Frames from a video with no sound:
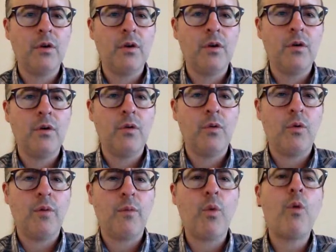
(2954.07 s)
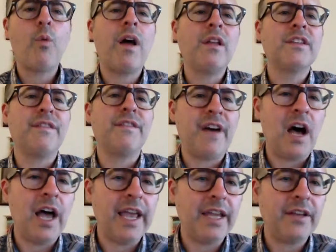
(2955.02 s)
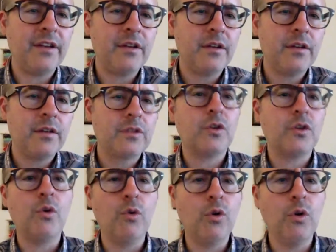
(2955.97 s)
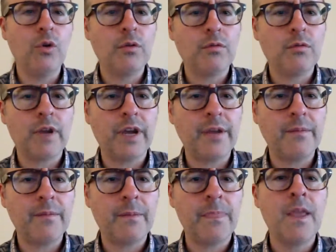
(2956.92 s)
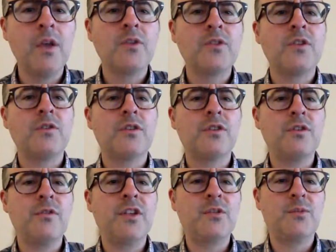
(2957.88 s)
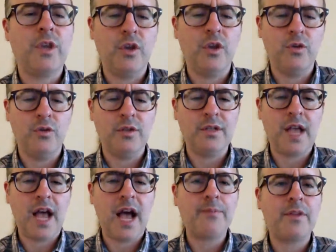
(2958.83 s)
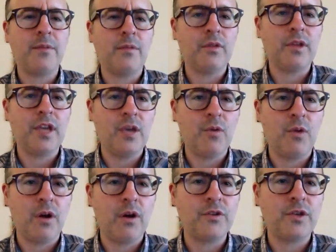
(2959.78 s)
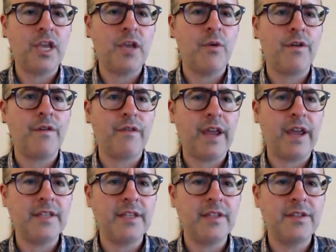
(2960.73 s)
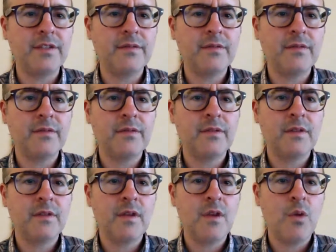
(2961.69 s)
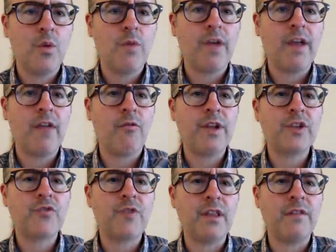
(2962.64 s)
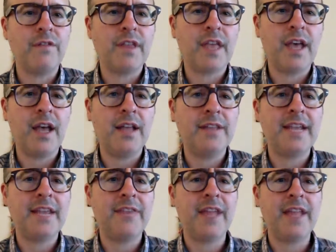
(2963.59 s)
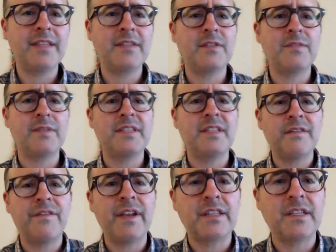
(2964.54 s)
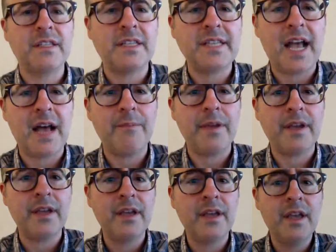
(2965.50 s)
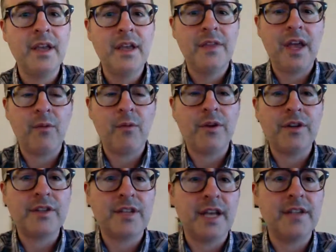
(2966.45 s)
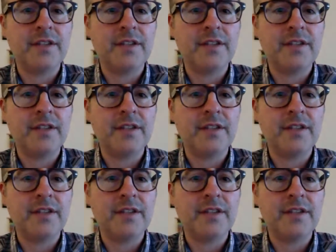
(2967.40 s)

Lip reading: or more well-defined to Google, right? So to do this, we use optimal keywords or keyword phrases. We write rich, relevant content that's specific to the topic that we're discussing,